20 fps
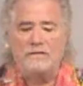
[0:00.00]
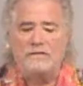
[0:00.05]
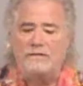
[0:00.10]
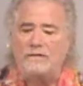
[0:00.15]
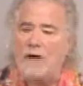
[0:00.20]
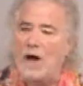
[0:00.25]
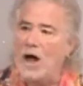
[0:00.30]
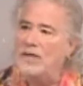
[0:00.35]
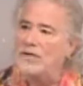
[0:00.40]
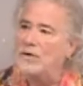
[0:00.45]
her
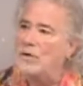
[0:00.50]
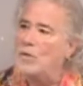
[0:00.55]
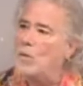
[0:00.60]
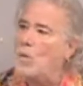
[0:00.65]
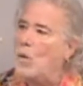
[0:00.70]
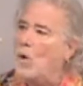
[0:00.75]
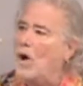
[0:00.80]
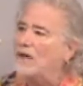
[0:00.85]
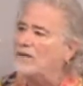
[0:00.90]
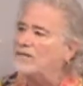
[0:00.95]
father
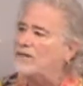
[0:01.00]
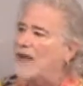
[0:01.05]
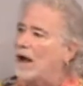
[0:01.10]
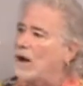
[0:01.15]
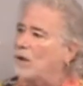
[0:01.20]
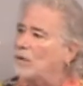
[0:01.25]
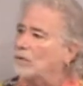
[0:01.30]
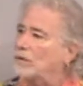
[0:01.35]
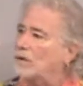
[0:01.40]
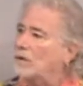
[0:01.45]
walked
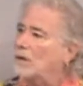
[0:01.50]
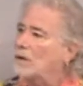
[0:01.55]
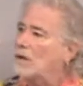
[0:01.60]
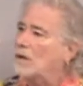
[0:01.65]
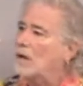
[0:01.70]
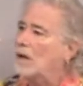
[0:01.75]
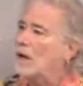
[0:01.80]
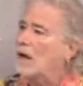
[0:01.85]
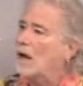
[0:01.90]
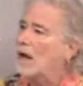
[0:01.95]
out
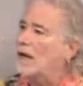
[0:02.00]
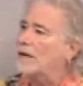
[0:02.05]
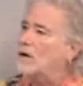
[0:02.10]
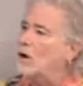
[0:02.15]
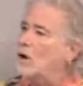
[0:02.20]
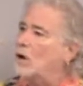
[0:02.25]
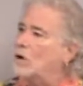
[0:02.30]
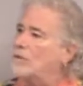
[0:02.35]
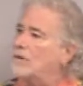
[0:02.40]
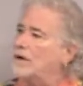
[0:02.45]
on
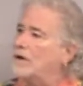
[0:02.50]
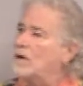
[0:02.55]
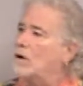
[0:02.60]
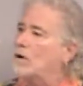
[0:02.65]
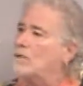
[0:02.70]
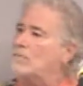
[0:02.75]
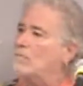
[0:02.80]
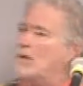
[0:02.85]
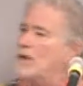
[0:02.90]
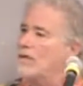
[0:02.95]
her and
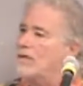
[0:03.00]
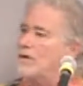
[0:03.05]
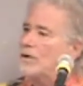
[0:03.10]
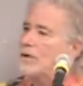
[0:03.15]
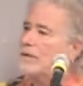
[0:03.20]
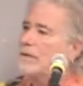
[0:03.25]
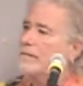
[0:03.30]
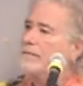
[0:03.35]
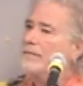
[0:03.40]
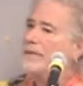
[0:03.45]
her
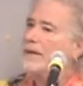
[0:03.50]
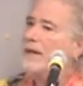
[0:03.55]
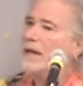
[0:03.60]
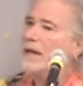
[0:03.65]
mother,